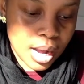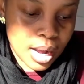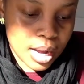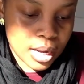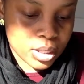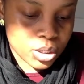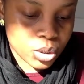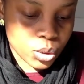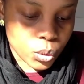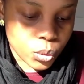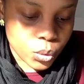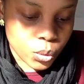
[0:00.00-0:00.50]

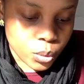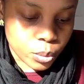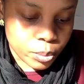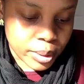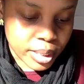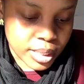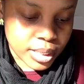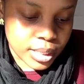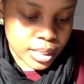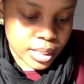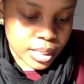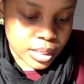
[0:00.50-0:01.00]
so
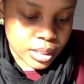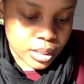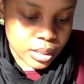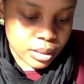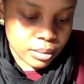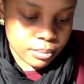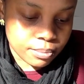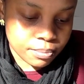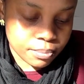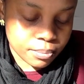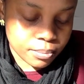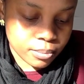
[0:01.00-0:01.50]
basically
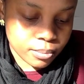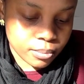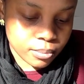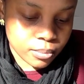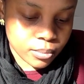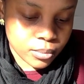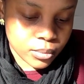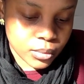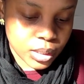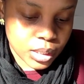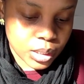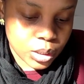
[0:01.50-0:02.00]

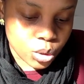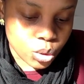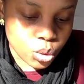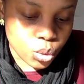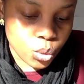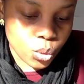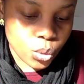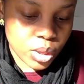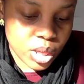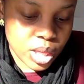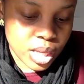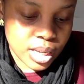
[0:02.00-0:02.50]

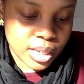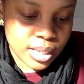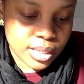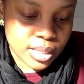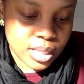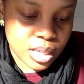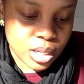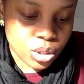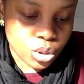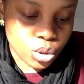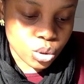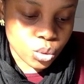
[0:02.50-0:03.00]
do things
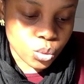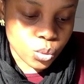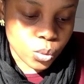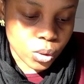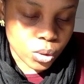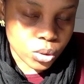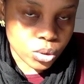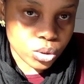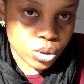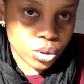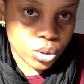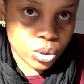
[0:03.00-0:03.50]
that you
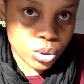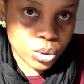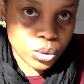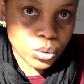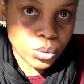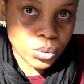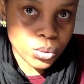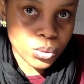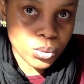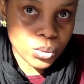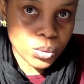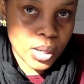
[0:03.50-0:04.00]
want to
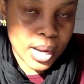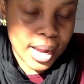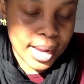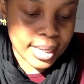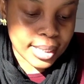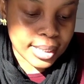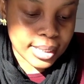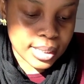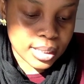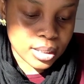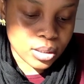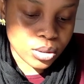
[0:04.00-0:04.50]
do
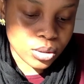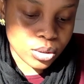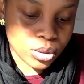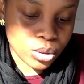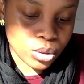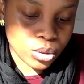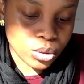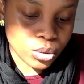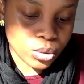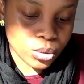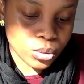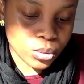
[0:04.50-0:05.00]
and need to
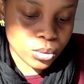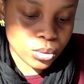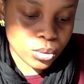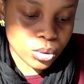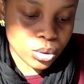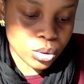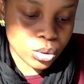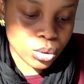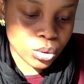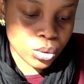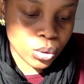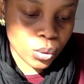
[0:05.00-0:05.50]
do.
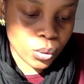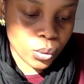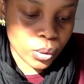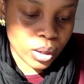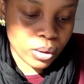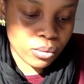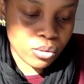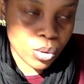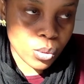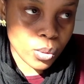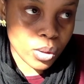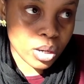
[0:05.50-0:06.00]
So
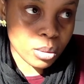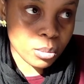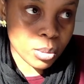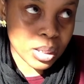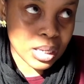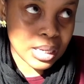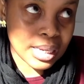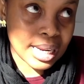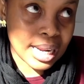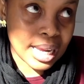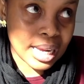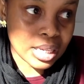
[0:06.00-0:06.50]
if you want to be
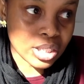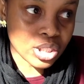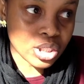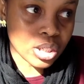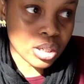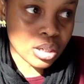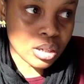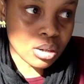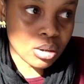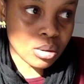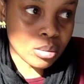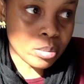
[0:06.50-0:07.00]
in
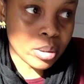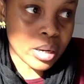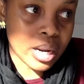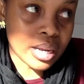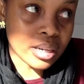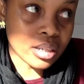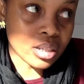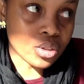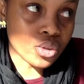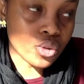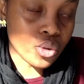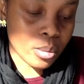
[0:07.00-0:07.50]
nature,
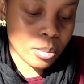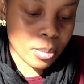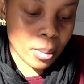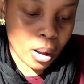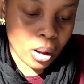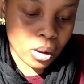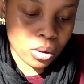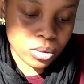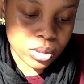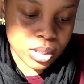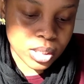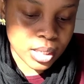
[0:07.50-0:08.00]
plan a trip
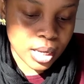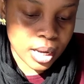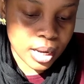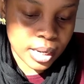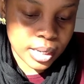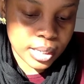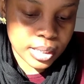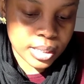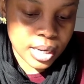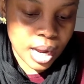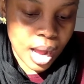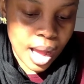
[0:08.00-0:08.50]

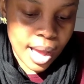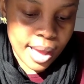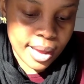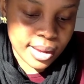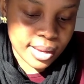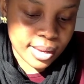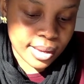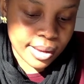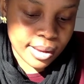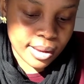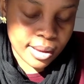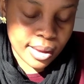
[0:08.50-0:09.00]
outside,
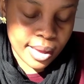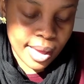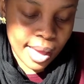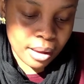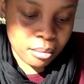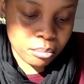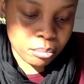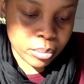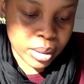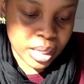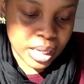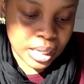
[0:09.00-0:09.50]
hiking,
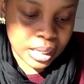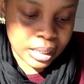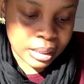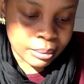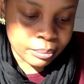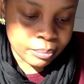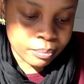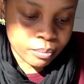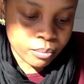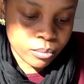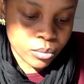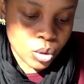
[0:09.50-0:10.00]
camping,
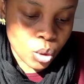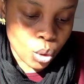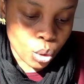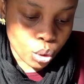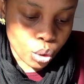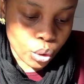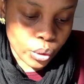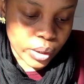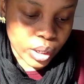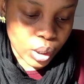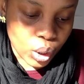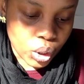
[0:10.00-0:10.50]
or
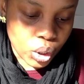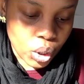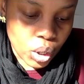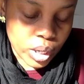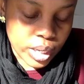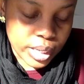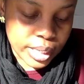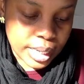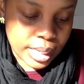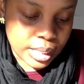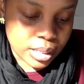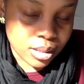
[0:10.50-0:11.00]
going on
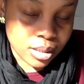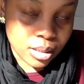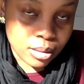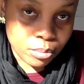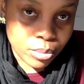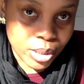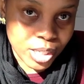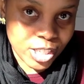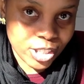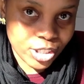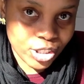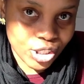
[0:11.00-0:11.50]
holiday to the
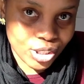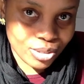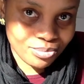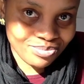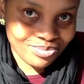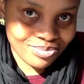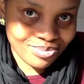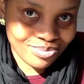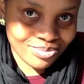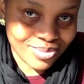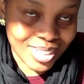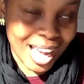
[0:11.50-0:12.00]
beach,
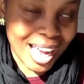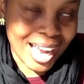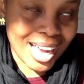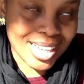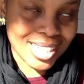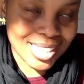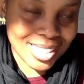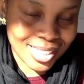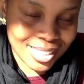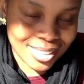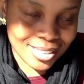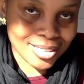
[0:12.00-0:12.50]
I
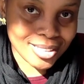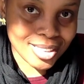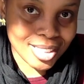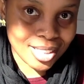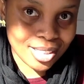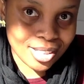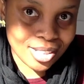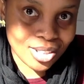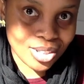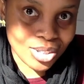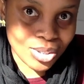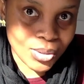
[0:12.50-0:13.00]
still
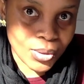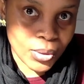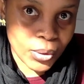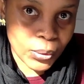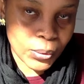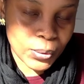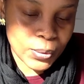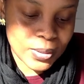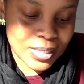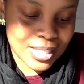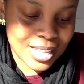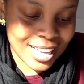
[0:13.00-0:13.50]
need to do
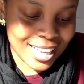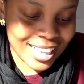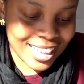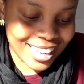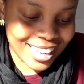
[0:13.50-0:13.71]
those.